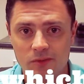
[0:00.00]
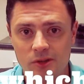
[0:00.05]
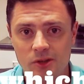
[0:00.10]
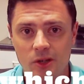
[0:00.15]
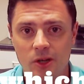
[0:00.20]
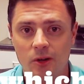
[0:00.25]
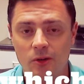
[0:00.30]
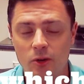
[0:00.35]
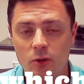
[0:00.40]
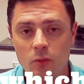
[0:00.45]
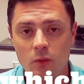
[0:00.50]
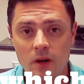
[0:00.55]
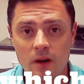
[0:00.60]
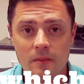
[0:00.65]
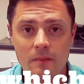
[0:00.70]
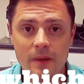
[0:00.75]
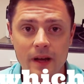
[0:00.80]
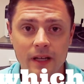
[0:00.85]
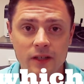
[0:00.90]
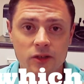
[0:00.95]
So you want
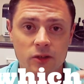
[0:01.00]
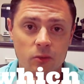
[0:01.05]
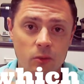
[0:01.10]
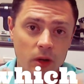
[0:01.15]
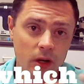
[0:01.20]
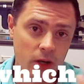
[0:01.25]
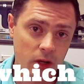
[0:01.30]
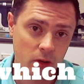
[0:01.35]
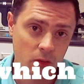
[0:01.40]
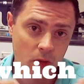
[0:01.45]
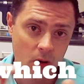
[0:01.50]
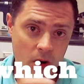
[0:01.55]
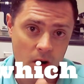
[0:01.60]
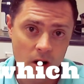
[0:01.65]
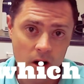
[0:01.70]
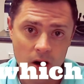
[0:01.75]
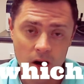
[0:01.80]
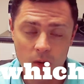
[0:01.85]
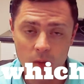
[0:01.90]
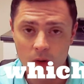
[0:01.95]
to measure where you
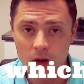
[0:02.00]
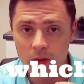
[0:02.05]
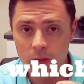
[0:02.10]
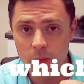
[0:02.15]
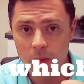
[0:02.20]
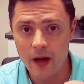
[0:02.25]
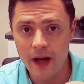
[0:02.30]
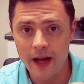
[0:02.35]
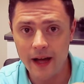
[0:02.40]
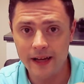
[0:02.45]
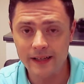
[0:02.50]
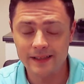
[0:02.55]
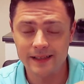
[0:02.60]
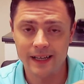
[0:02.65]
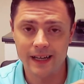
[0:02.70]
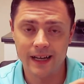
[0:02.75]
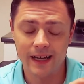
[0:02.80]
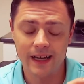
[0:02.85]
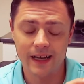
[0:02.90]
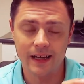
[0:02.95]
are wealth-wise
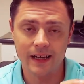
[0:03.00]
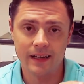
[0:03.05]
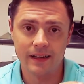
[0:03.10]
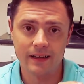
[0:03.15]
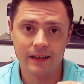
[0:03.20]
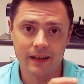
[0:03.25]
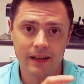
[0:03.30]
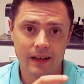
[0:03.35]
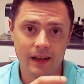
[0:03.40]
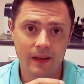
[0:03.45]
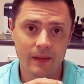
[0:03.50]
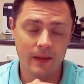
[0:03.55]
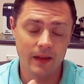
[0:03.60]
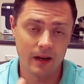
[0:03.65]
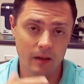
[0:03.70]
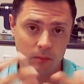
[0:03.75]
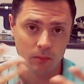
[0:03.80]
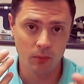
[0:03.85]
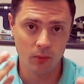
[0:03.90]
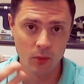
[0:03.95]
and
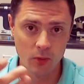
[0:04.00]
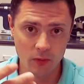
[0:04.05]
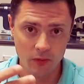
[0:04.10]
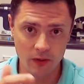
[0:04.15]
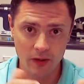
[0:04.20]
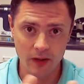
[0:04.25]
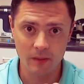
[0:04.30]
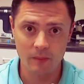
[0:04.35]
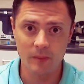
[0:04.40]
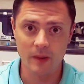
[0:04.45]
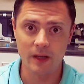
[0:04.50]
then improve it,